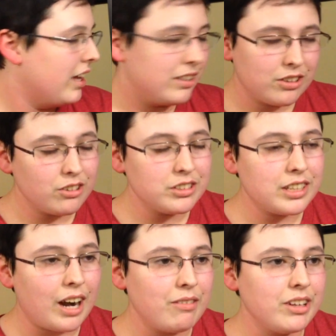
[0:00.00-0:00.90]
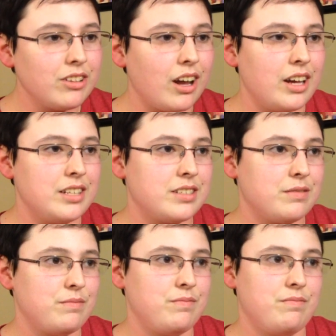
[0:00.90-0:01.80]
Little did I realize,
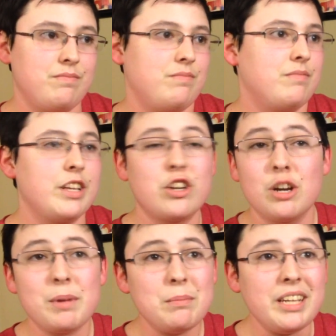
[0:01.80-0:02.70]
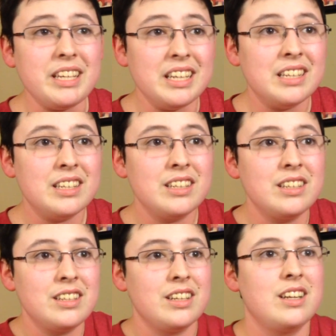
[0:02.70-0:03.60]
that could have been me.
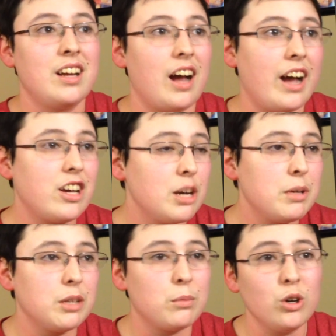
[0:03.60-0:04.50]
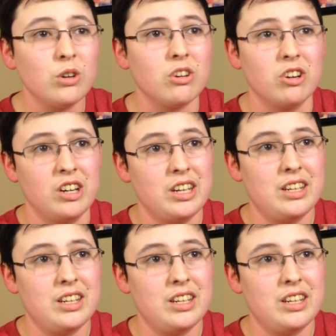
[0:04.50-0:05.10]
I could have been the murderer.